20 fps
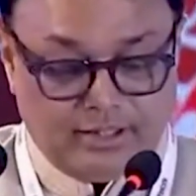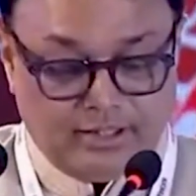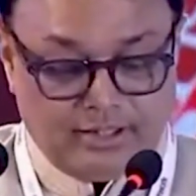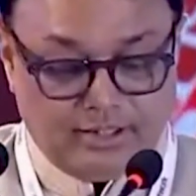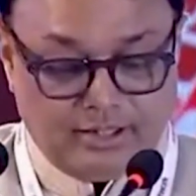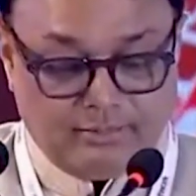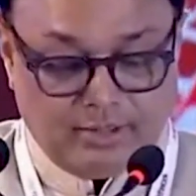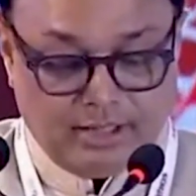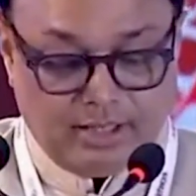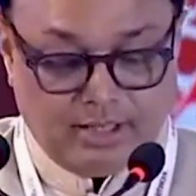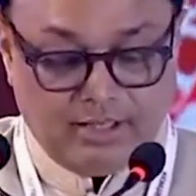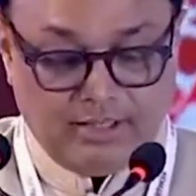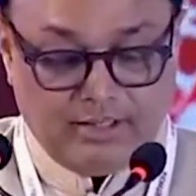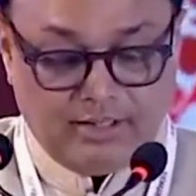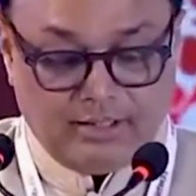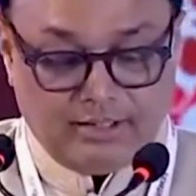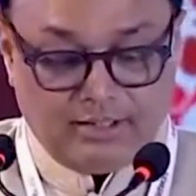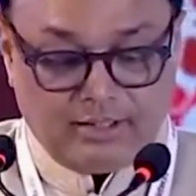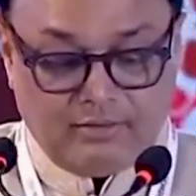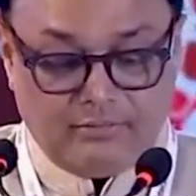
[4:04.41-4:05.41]

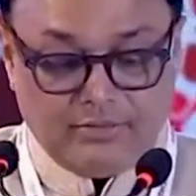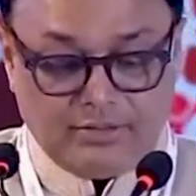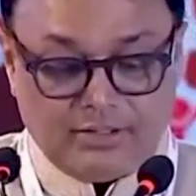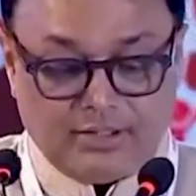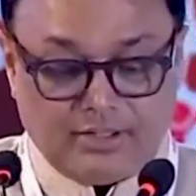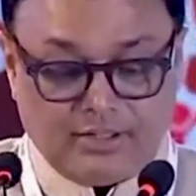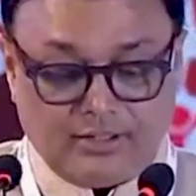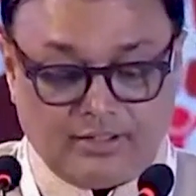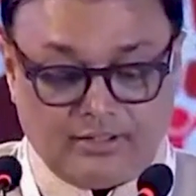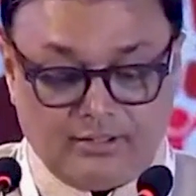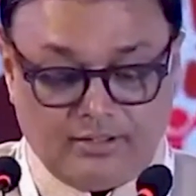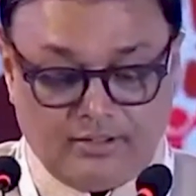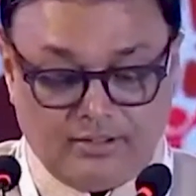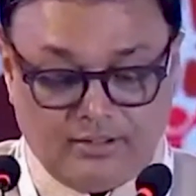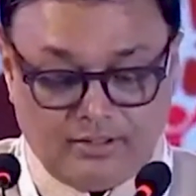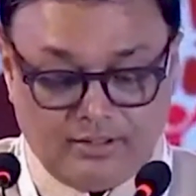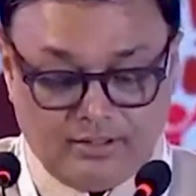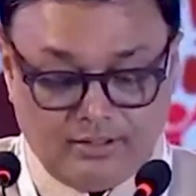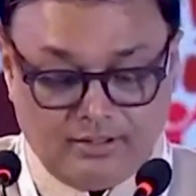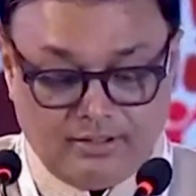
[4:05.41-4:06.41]
Annamalai, Kavita,
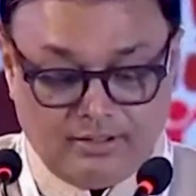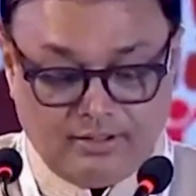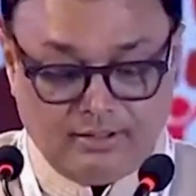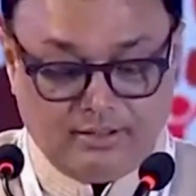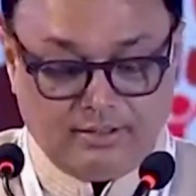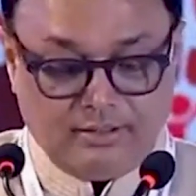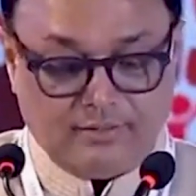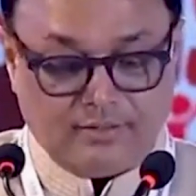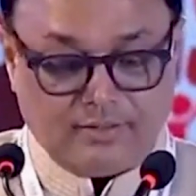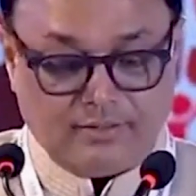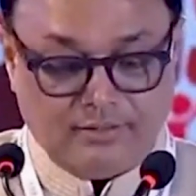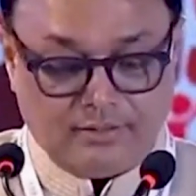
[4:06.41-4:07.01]
uh,